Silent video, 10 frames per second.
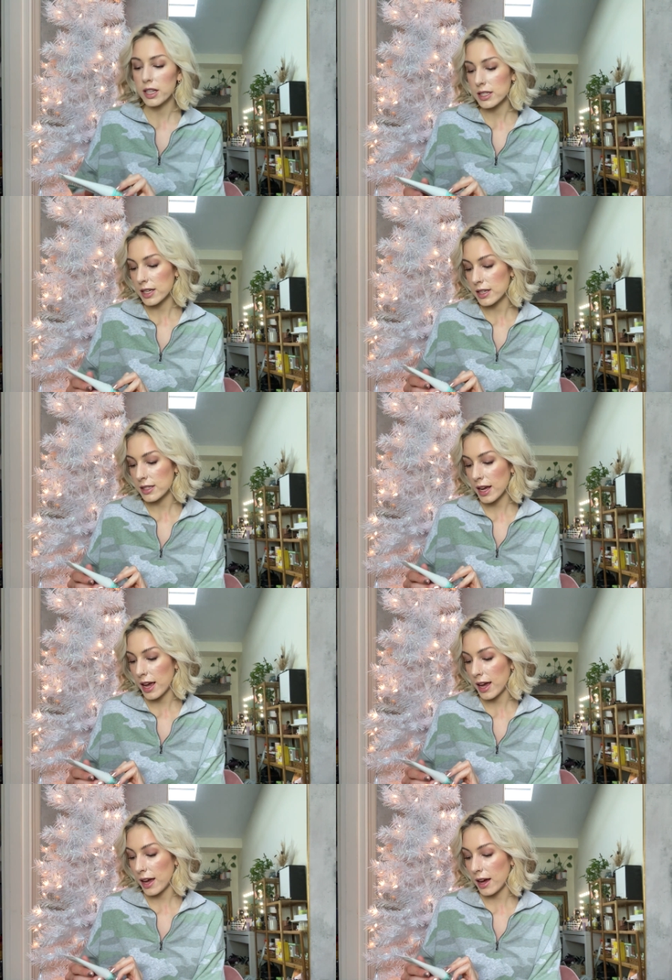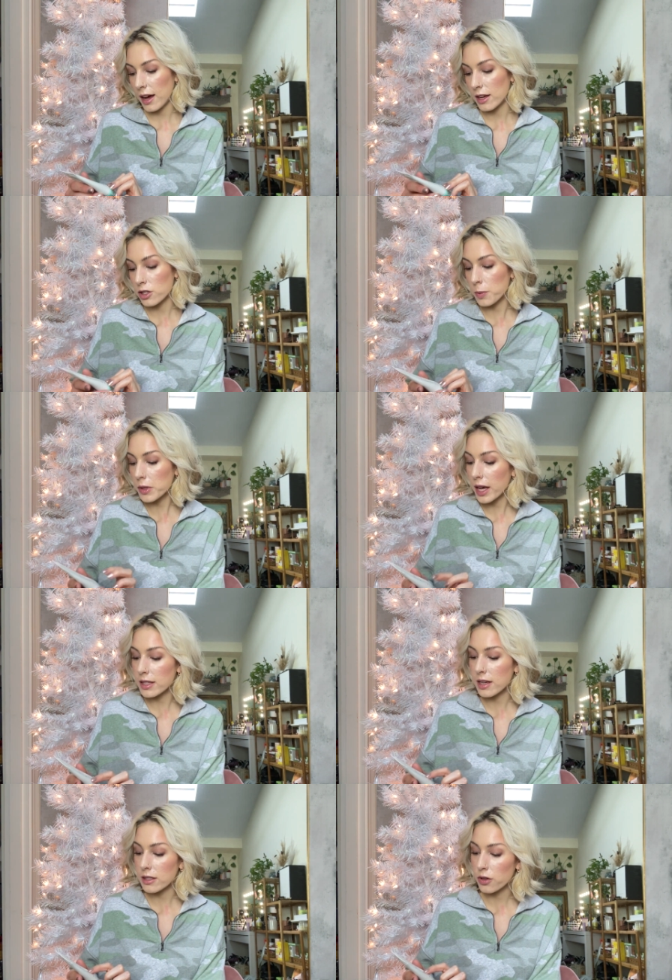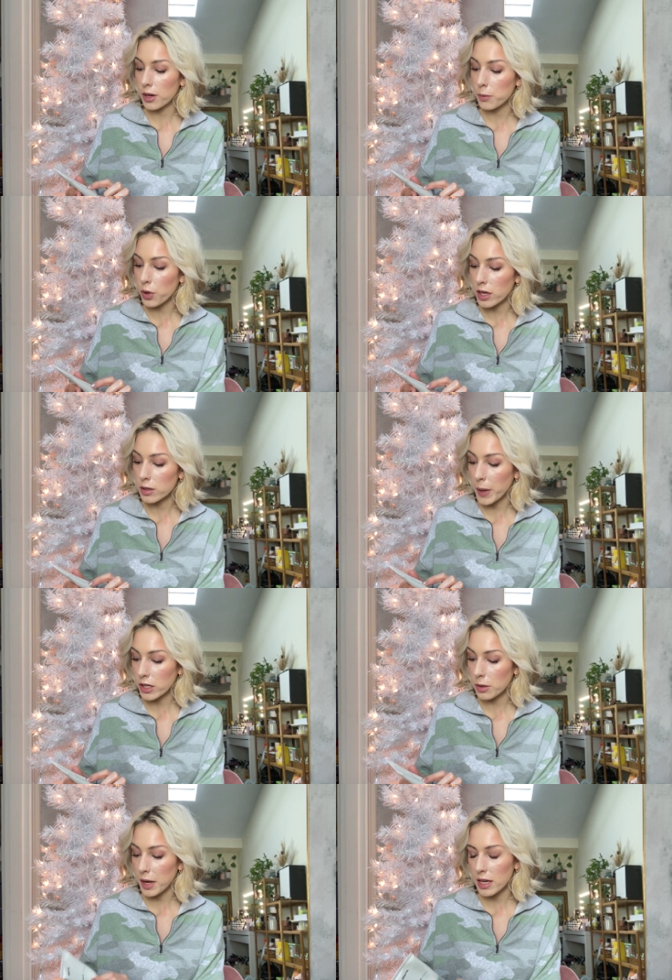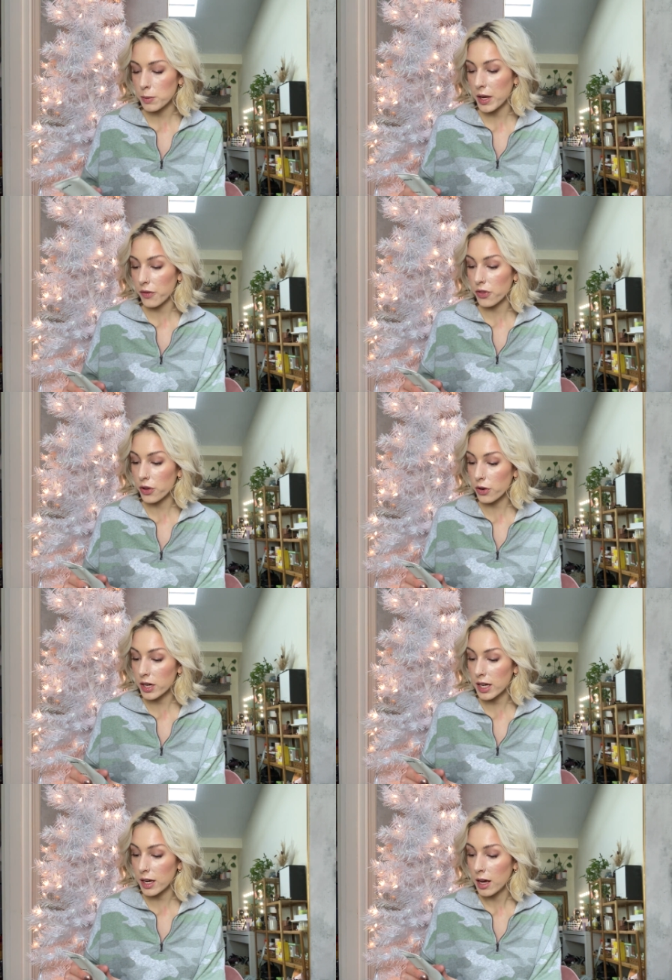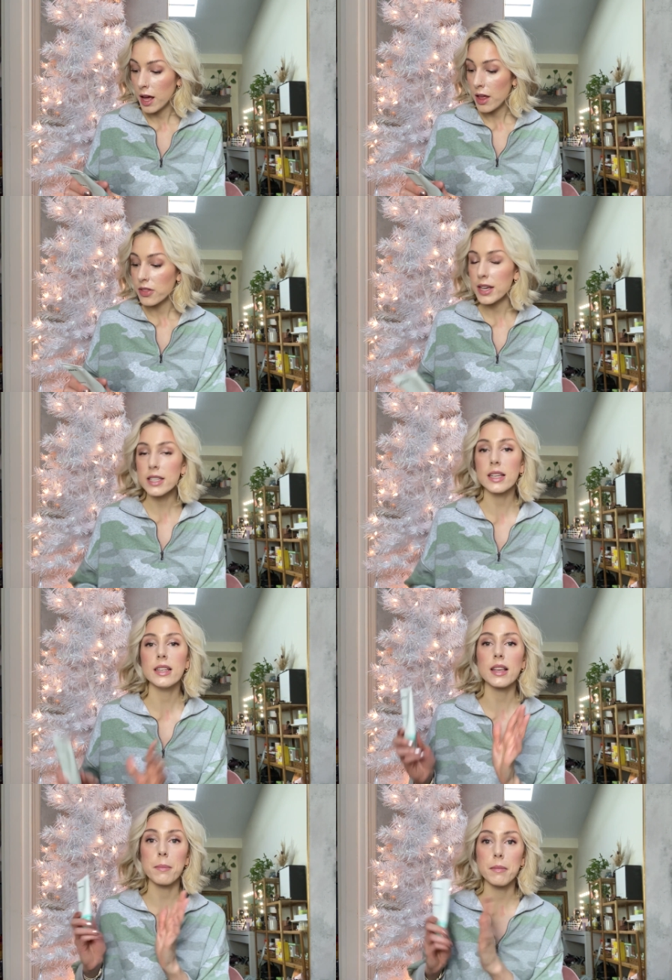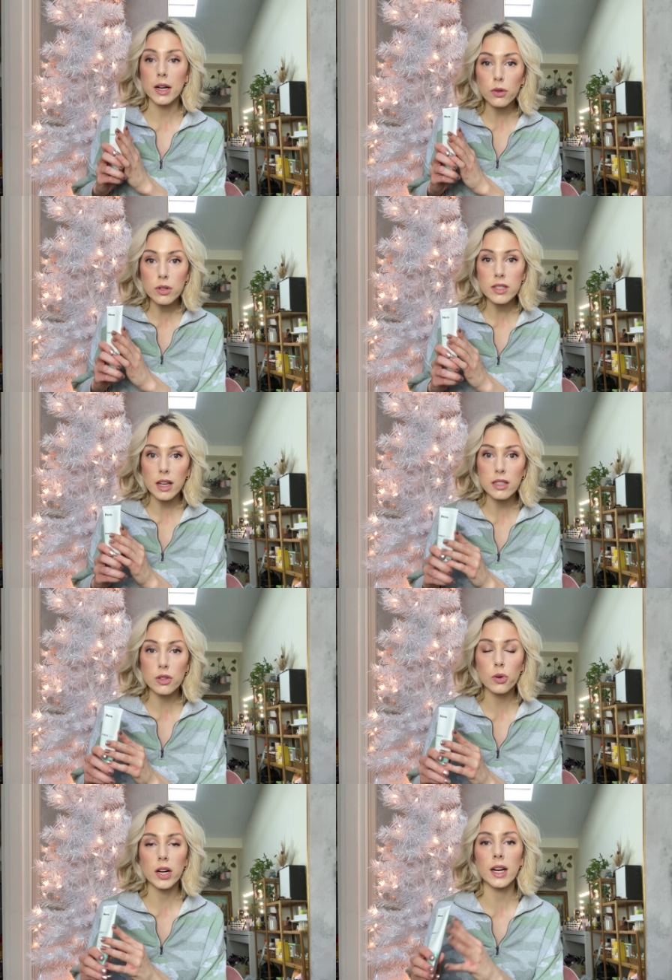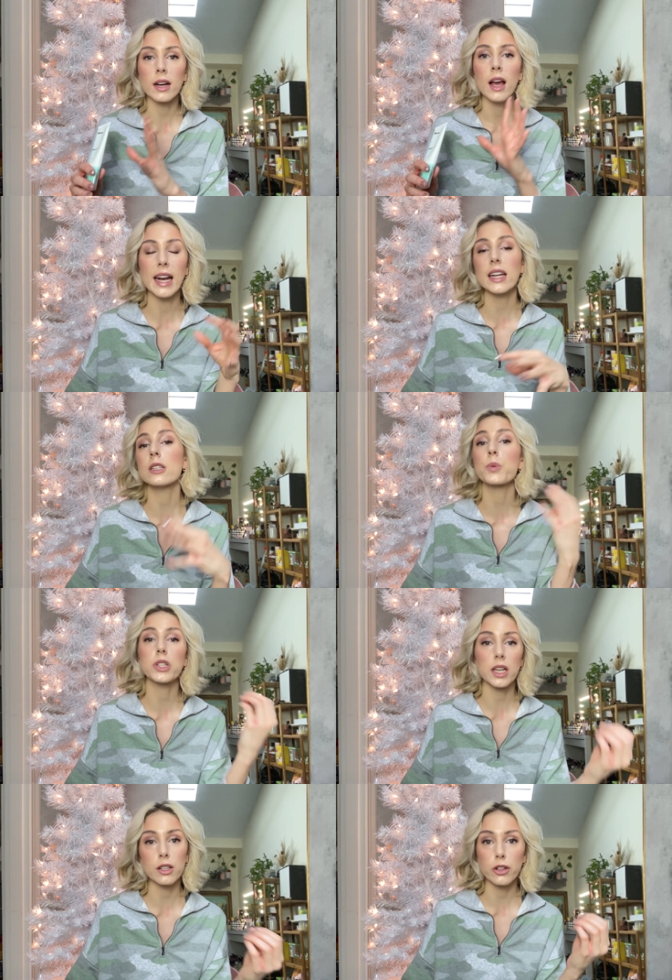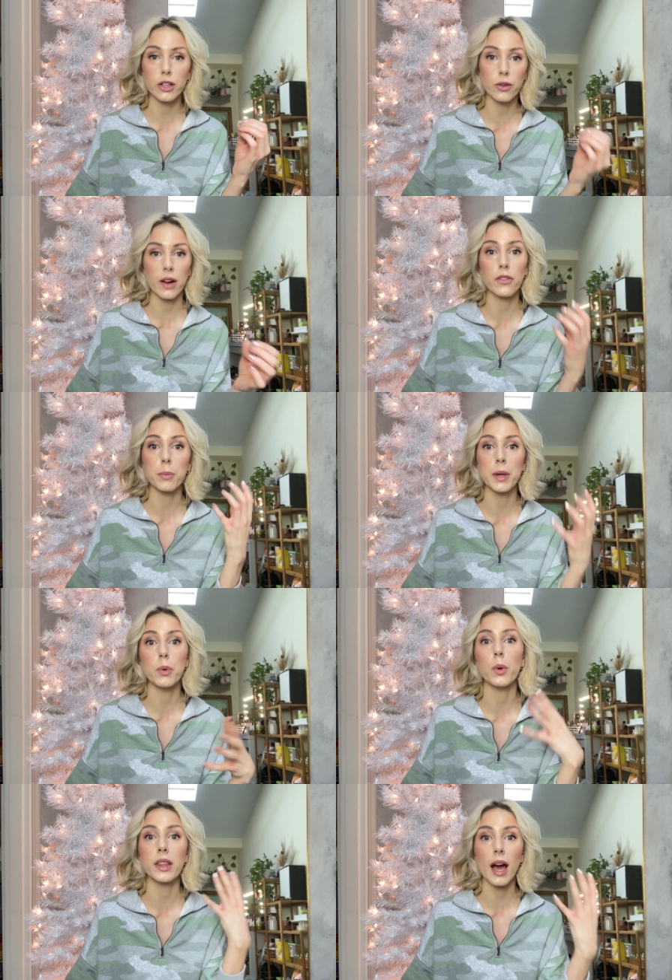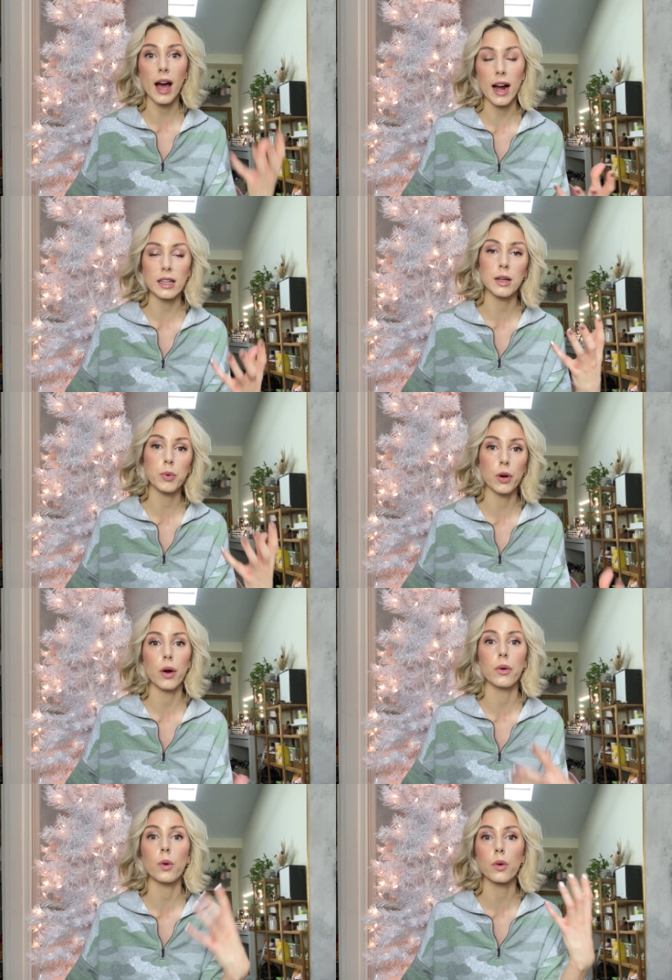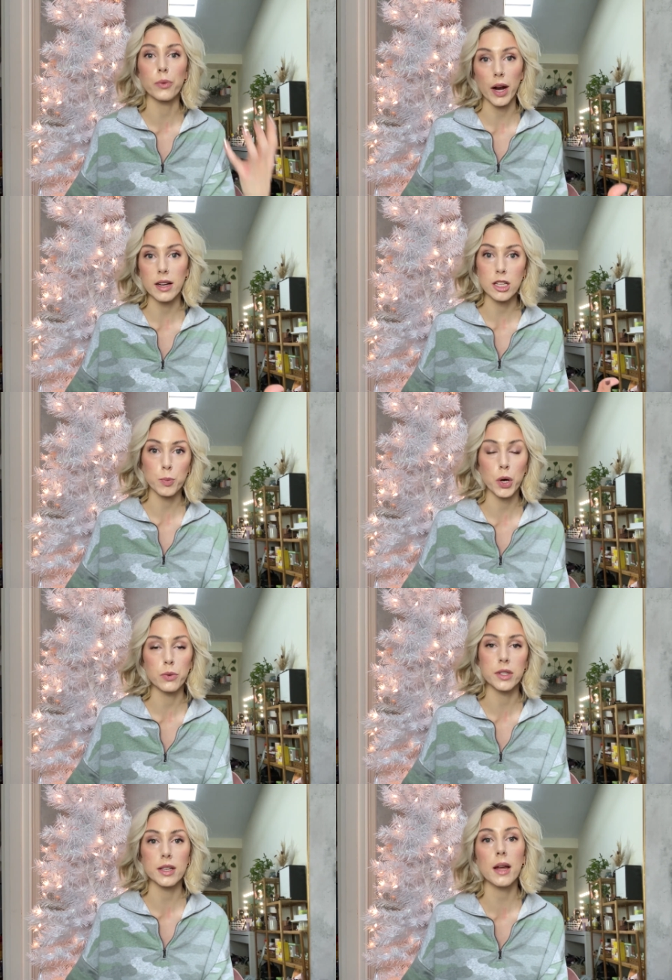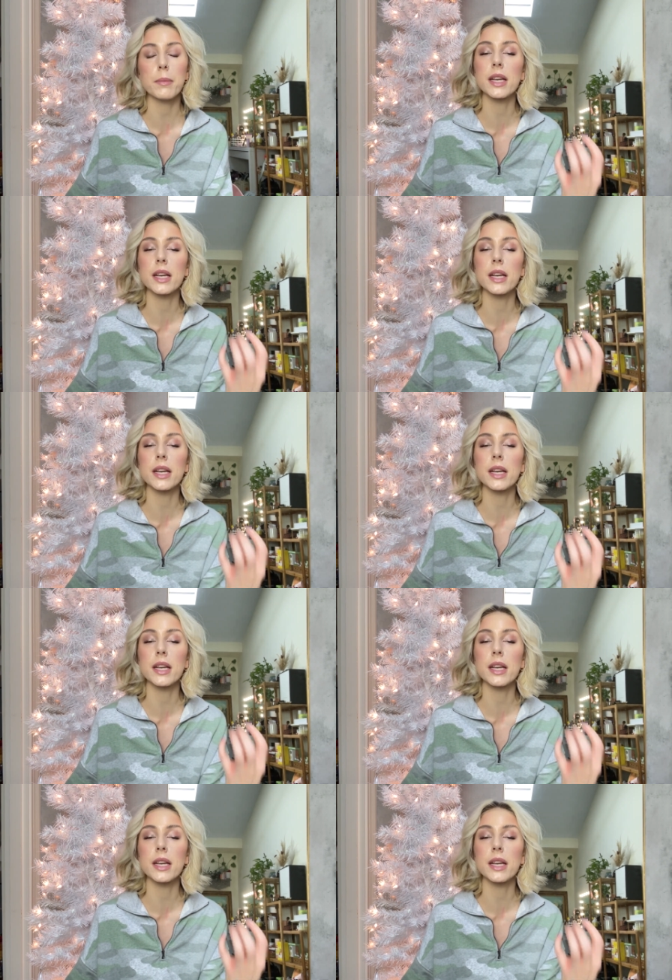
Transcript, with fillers: This is a super light sunscreen, broad spectrum SPF 30. This is a mineral sunscreen, and it is particularly great for people with acne prone or redness prone skin